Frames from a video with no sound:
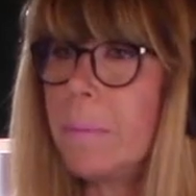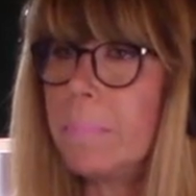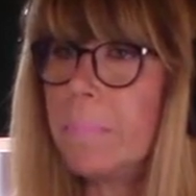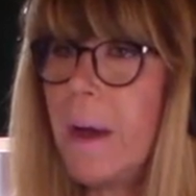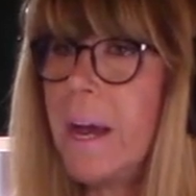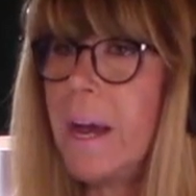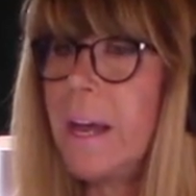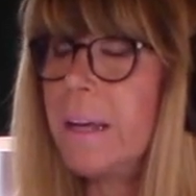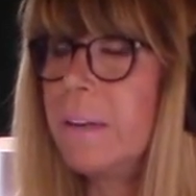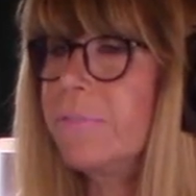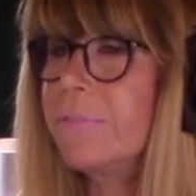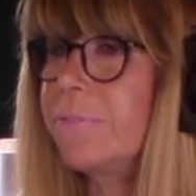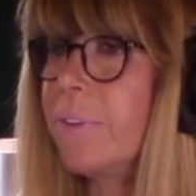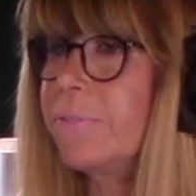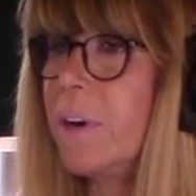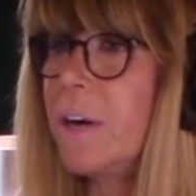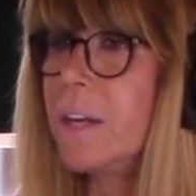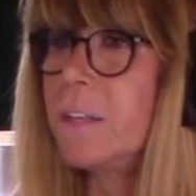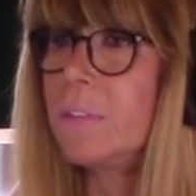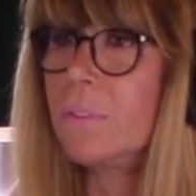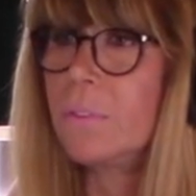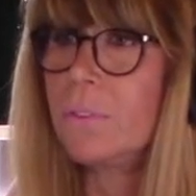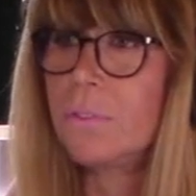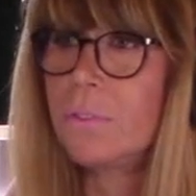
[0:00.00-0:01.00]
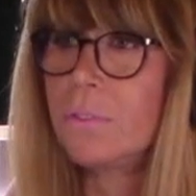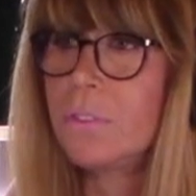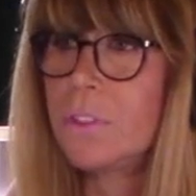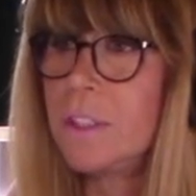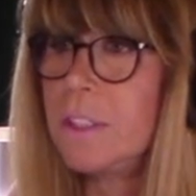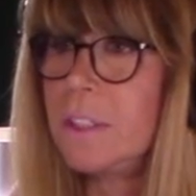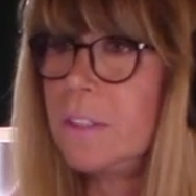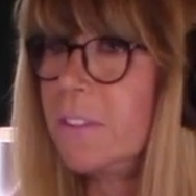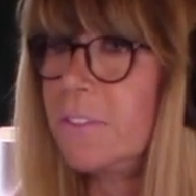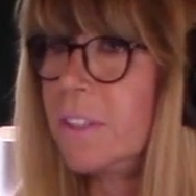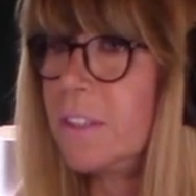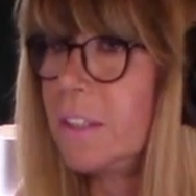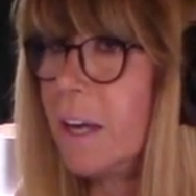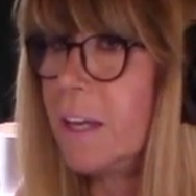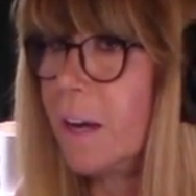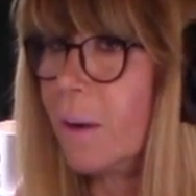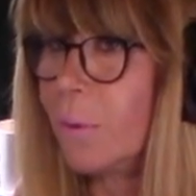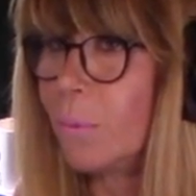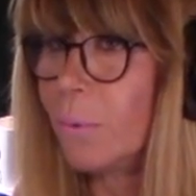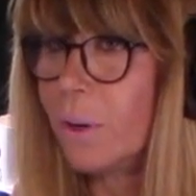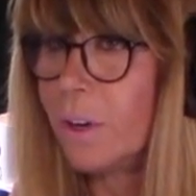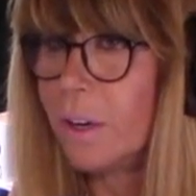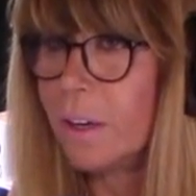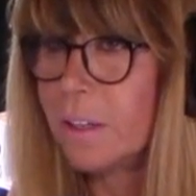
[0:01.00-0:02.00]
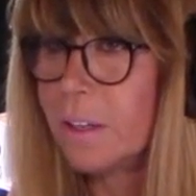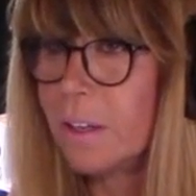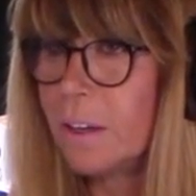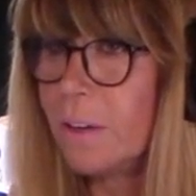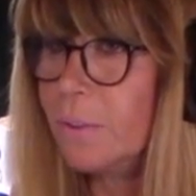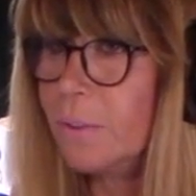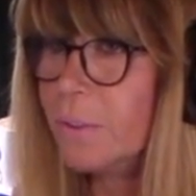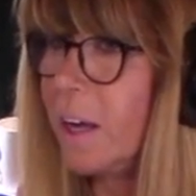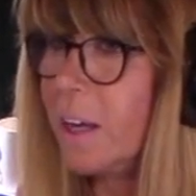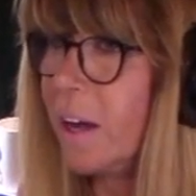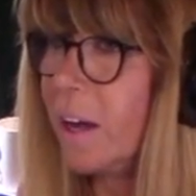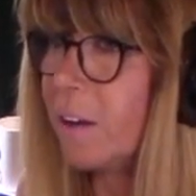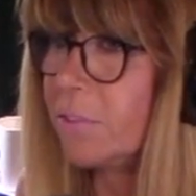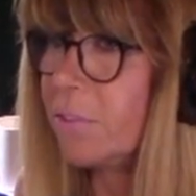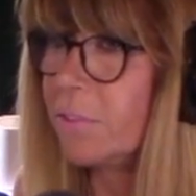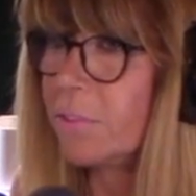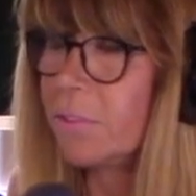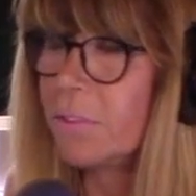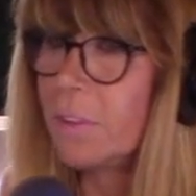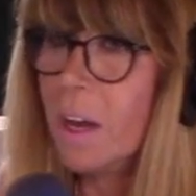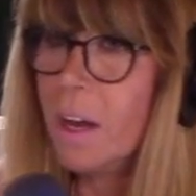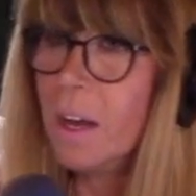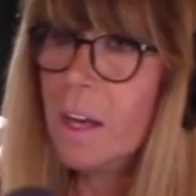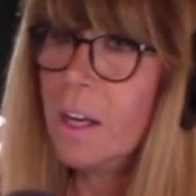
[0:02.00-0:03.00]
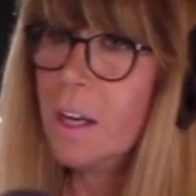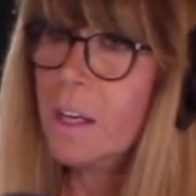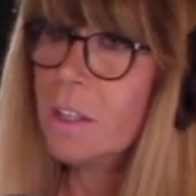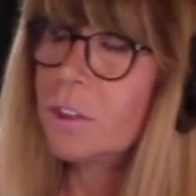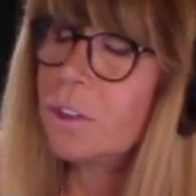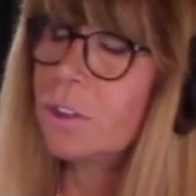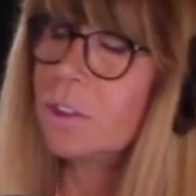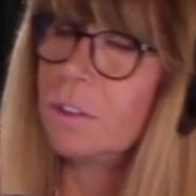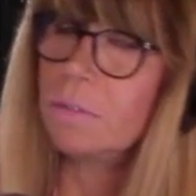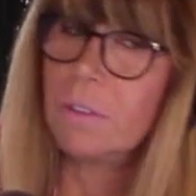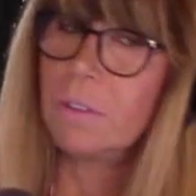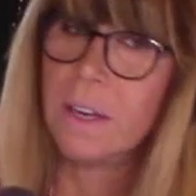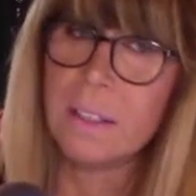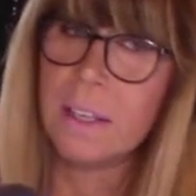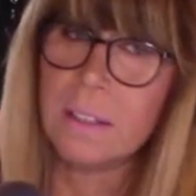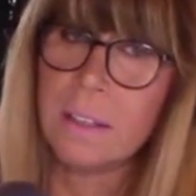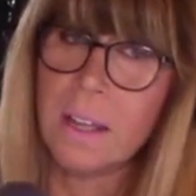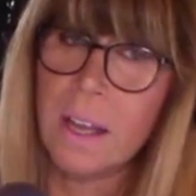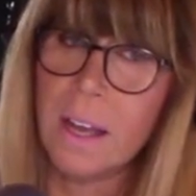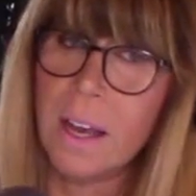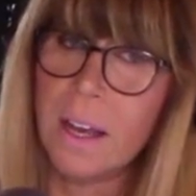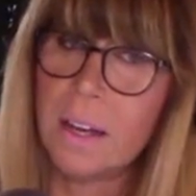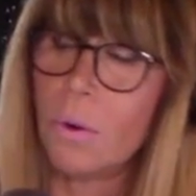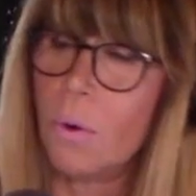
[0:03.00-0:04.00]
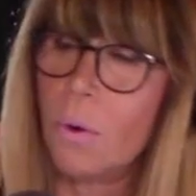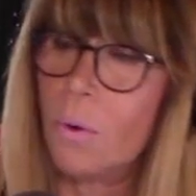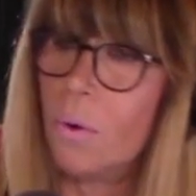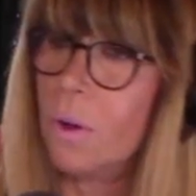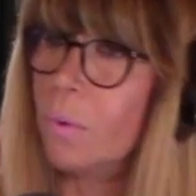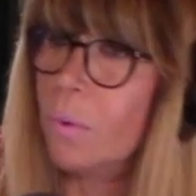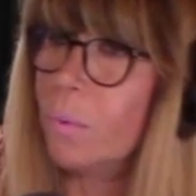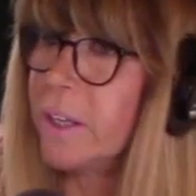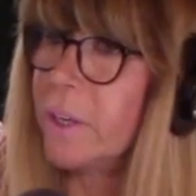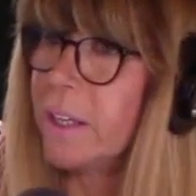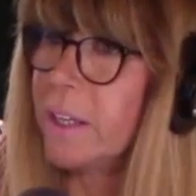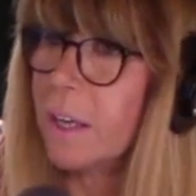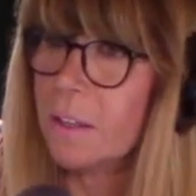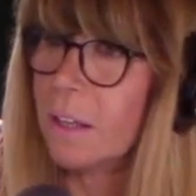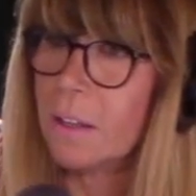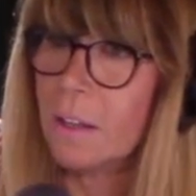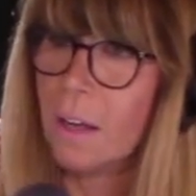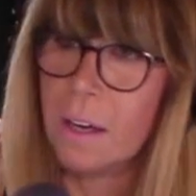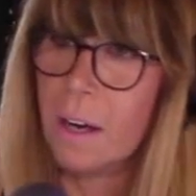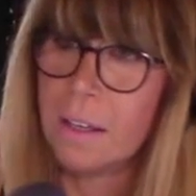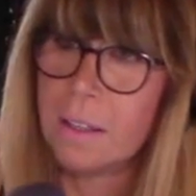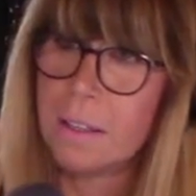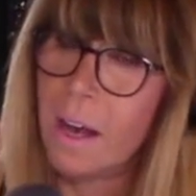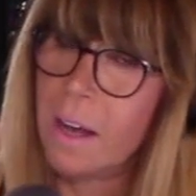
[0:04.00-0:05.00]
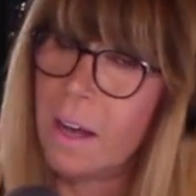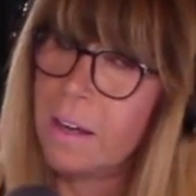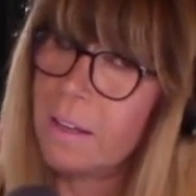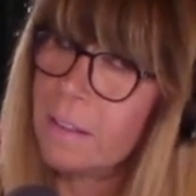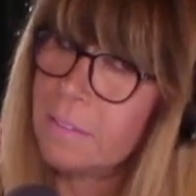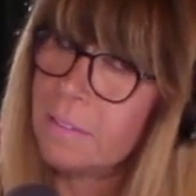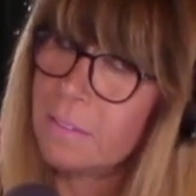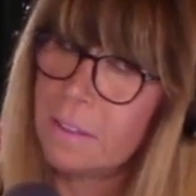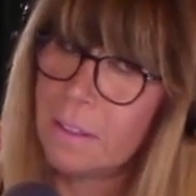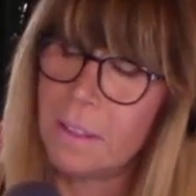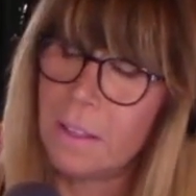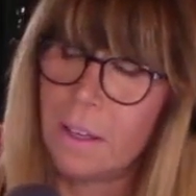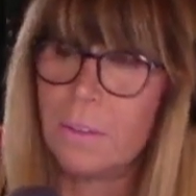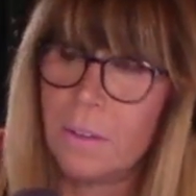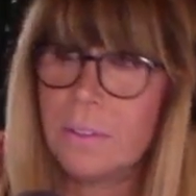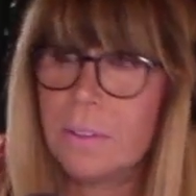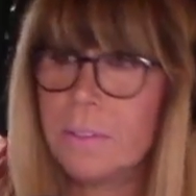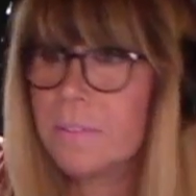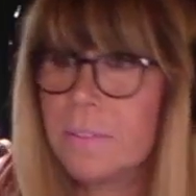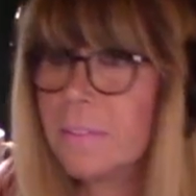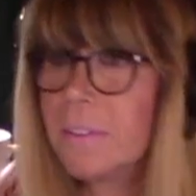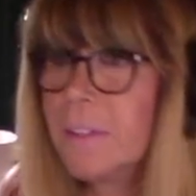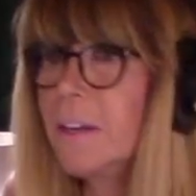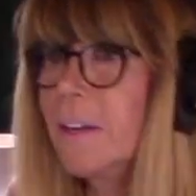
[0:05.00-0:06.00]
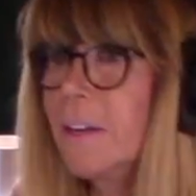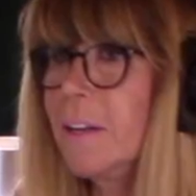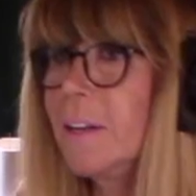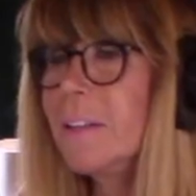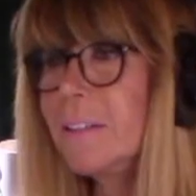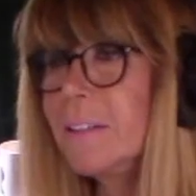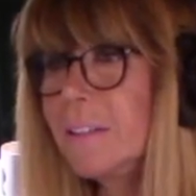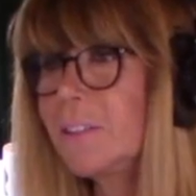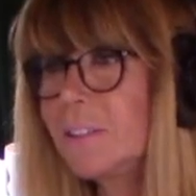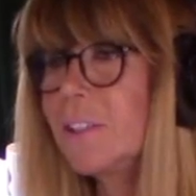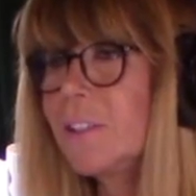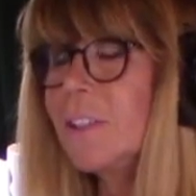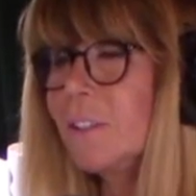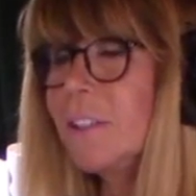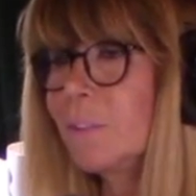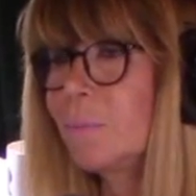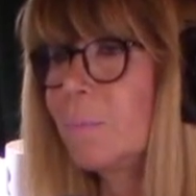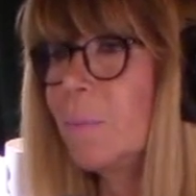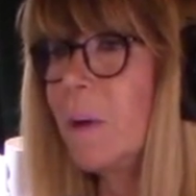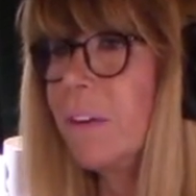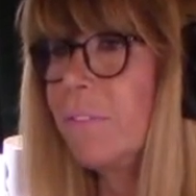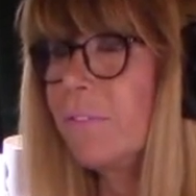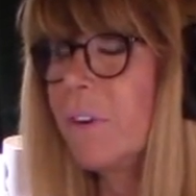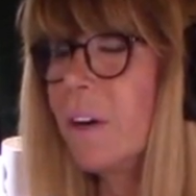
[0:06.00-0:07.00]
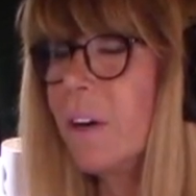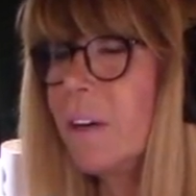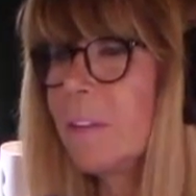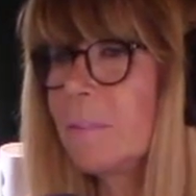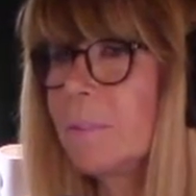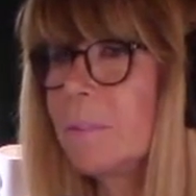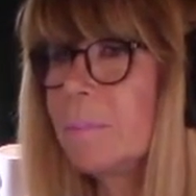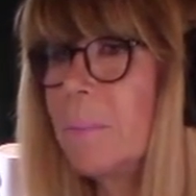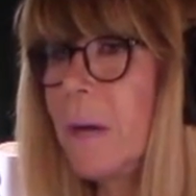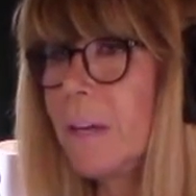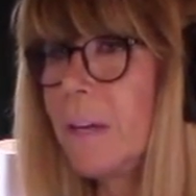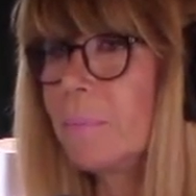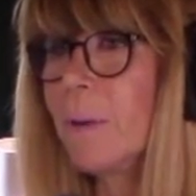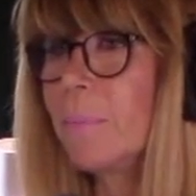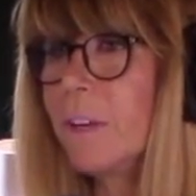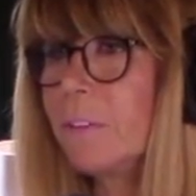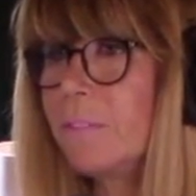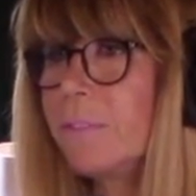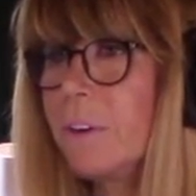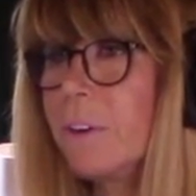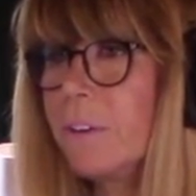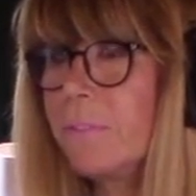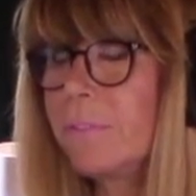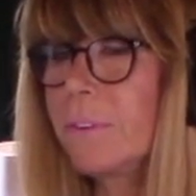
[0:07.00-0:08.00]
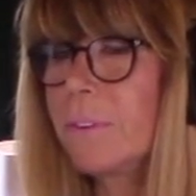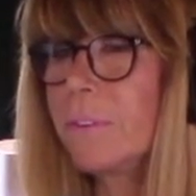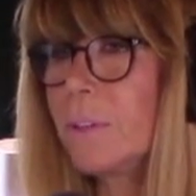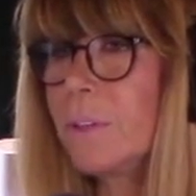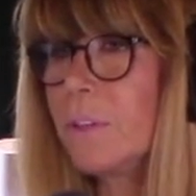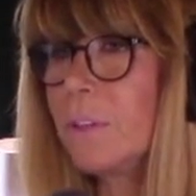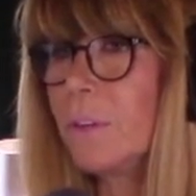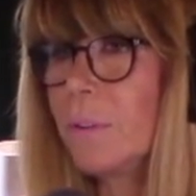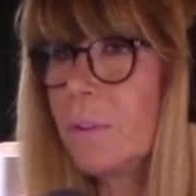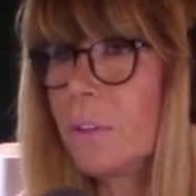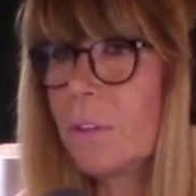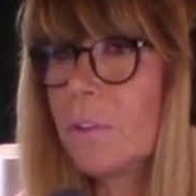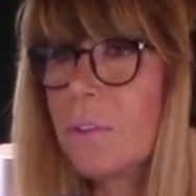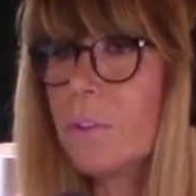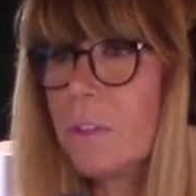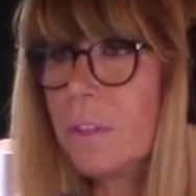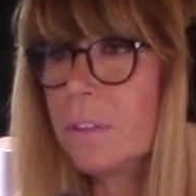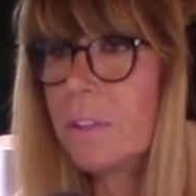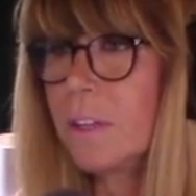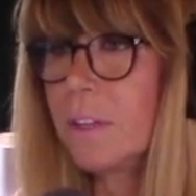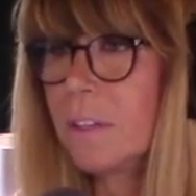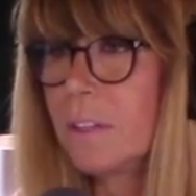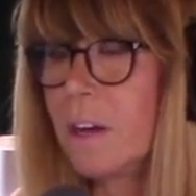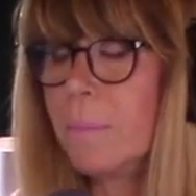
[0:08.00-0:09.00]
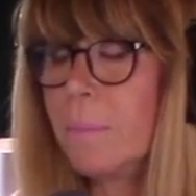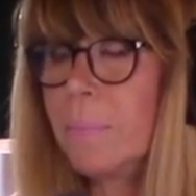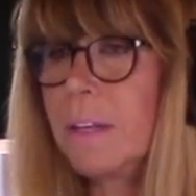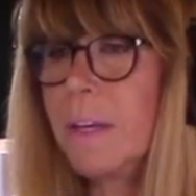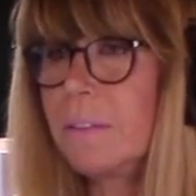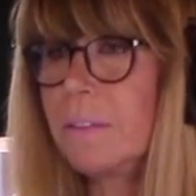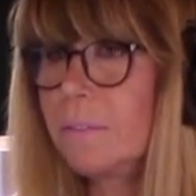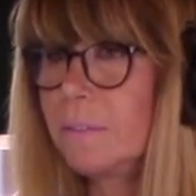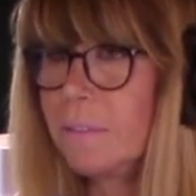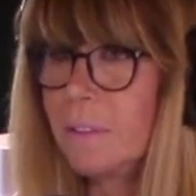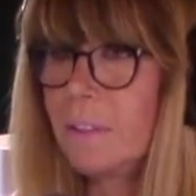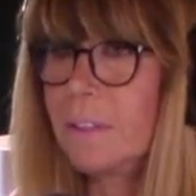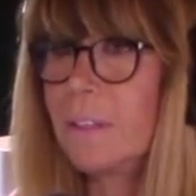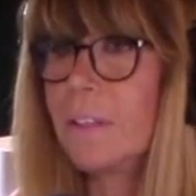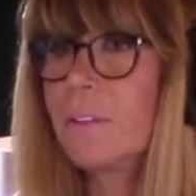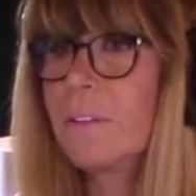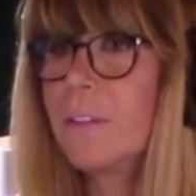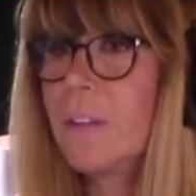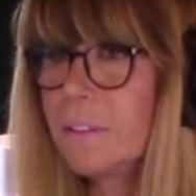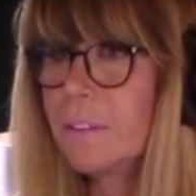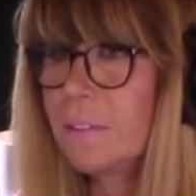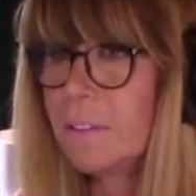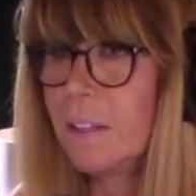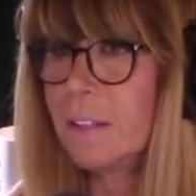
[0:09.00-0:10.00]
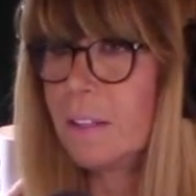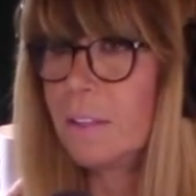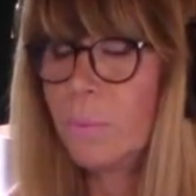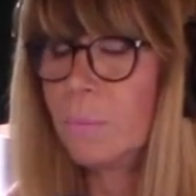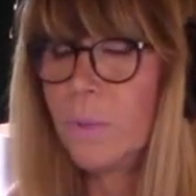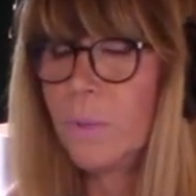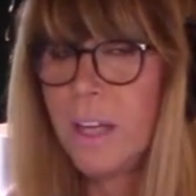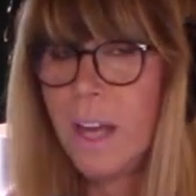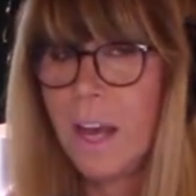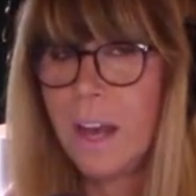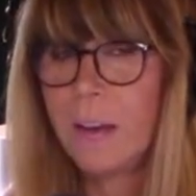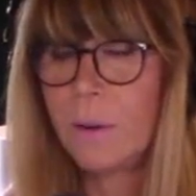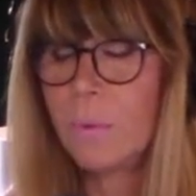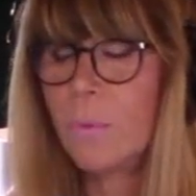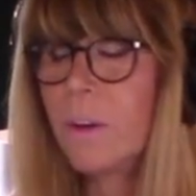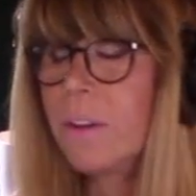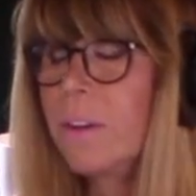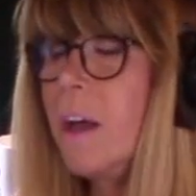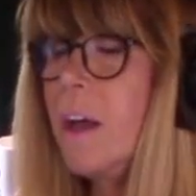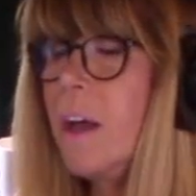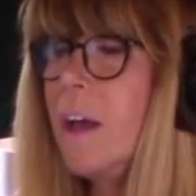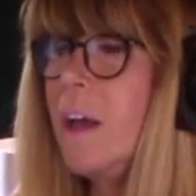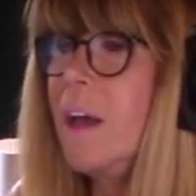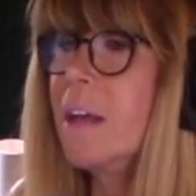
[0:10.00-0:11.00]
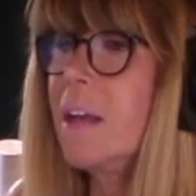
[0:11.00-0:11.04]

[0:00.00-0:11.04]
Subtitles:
on my friend's TV network. Oh, yes. She ran that all weekend long. Gotta, you know, she is my friend. My friend, you know, the girls that come in, you know, that we hang with.